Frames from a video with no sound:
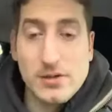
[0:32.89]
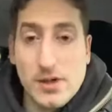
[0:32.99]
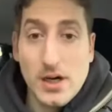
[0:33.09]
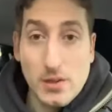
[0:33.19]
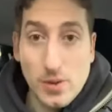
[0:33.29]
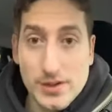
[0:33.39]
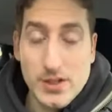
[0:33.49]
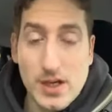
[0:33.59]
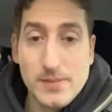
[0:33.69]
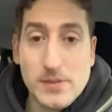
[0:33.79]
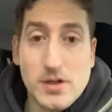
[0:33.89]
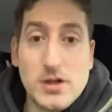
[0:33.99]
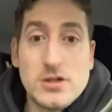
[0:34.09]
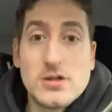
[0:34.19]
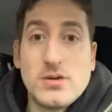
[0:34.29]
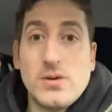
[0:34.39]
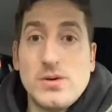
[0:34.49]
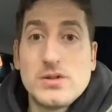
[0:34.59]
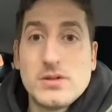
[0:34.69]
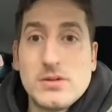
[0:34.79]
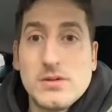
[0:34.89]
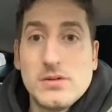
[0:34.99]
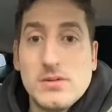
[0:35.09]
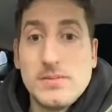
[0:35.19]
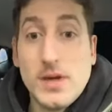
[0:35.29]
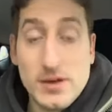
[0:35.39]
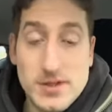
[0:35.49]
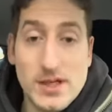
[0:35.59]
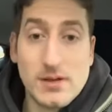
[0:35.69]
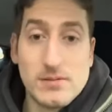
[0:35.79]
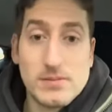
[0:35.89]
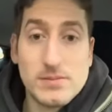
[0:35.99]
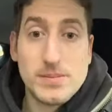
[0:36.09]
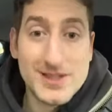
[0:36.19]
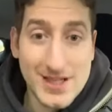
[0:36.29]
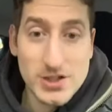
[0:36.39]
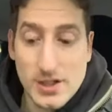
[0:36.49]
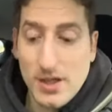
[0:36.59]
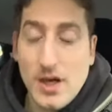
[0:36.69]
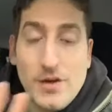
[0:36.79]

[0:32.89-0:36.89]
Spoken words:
gut at one time could cause bloating, potentially.